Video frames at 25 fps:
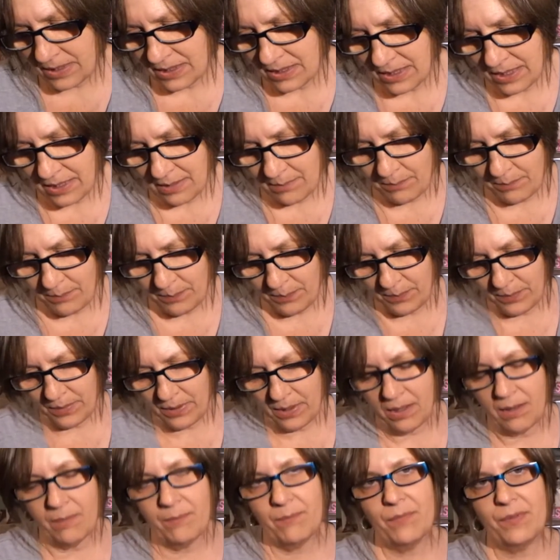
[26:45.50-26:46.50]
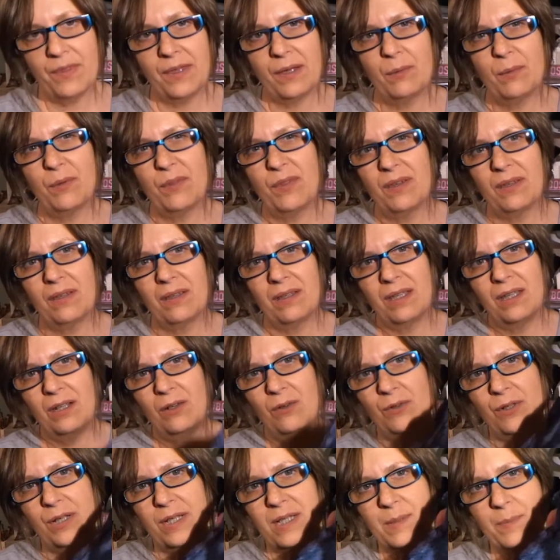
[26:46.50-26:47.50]
type um, thing with a, you know,
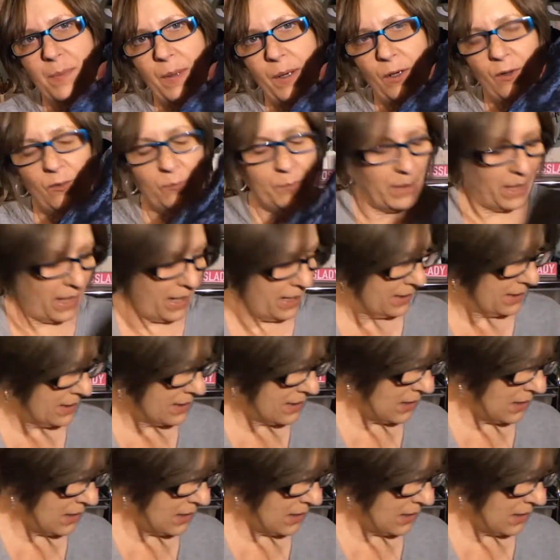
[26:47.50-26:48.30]
nice pair of pants.